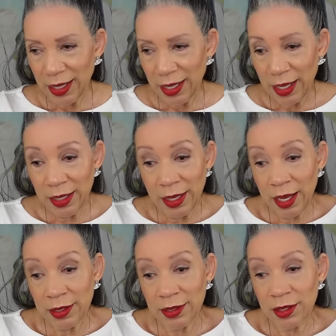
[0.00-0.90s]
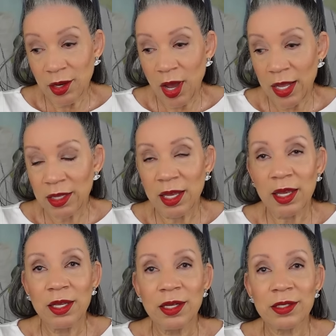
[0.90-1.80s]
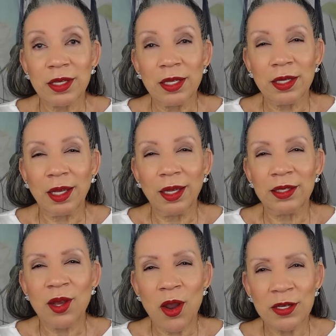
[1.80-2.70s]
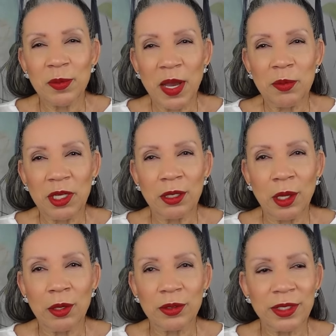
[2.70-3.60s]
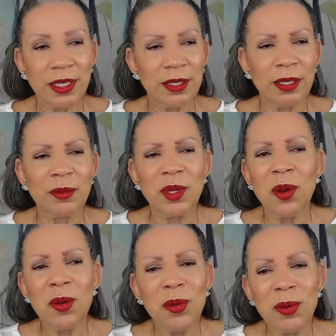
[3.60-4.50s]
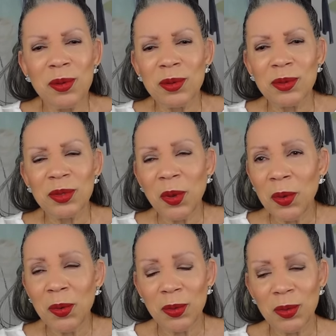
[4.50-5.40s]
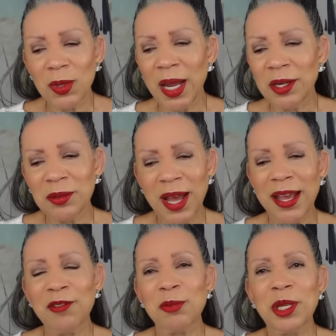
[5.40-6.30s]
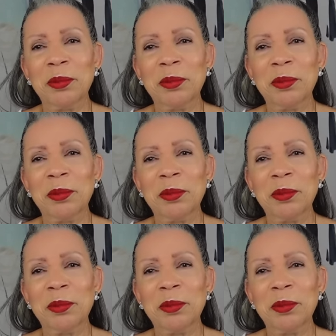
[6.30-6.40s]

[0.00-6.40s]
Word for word: he likes you know I think he doesn't he, it's hard to buy me clothes I tell him no no I don't I haven't met a